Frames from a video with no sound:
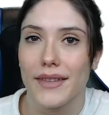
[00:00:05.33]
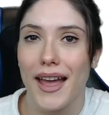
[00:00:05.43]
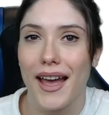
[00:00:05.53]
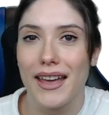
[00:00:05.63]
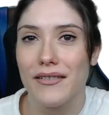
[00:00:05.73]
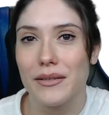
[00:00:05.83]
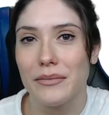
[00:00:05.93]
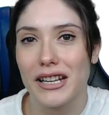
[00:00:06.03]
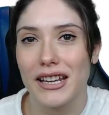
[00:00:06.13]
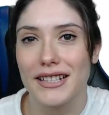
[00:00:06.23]
Hi
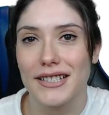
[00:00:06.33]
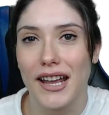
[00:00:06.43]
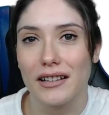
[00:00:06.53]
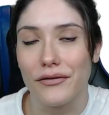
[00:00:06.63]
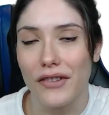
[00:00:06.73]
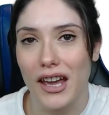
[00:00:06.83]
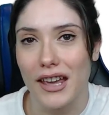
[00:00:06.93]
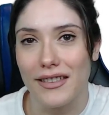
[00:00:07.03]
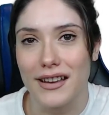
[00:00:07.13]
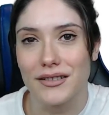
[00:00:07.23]
everybody, it's Hannah
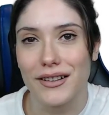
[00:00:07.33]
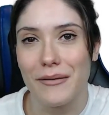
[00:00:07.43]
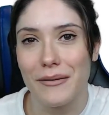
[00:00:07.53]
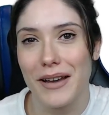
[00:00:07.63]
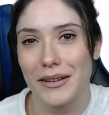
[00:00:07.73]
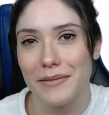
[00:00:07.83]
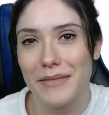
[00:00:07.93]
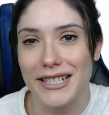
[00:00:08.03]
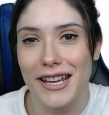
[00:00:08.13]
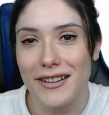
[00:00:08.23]
Faye. Thanks for coming back to
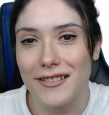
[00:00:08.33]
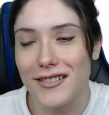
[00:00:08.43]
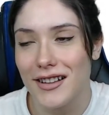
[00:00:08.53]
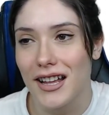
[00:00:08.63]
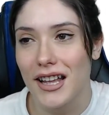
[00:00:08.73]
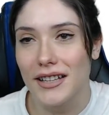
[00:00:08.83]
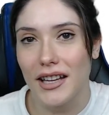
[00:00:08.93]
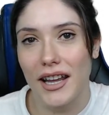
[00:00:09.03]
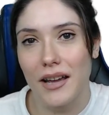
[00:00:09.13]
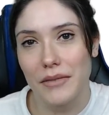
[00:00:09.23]
my channel.
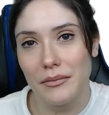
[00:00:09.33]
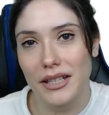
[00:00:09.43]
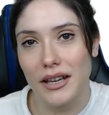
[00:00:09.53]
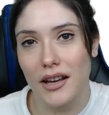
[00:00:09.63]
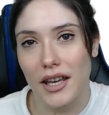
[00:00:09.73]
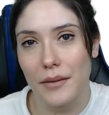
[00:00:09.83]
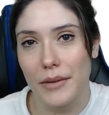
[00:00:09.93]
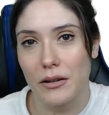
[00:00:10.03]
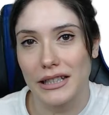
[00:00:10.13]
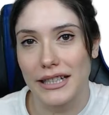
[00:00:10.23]
Today I'm going to be talking
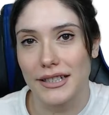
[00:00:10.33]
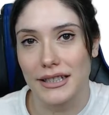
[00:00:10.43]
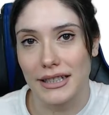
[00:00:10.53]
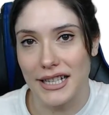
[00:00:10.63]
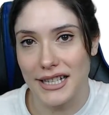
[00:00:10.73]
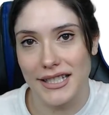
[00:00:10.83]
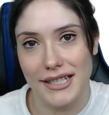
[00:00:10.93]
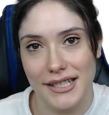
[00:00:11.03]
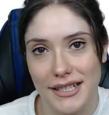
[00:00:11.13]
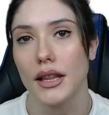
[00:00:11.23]
about linked
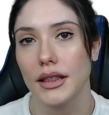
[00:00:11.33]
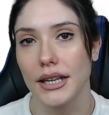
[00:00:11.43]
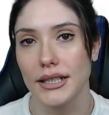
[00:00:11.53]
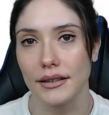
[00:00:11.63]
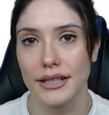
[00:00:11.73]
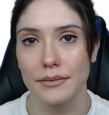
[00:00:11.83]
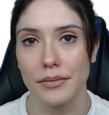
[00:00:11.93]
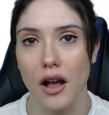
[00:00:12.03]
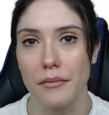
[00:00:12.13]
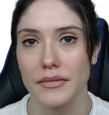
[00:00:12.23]
lists. Linked list
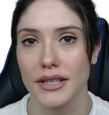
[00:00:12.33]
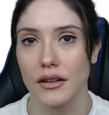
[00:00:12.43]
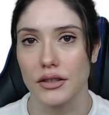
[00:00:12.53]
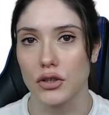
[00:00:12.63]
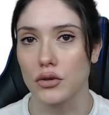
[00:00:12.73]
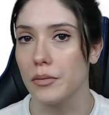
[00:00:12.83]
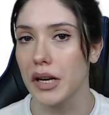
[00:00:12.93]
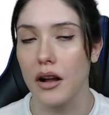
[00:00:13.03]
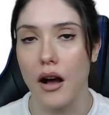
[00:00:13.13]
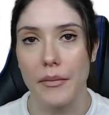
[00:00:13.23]
problems are
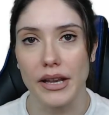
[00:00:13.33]
super common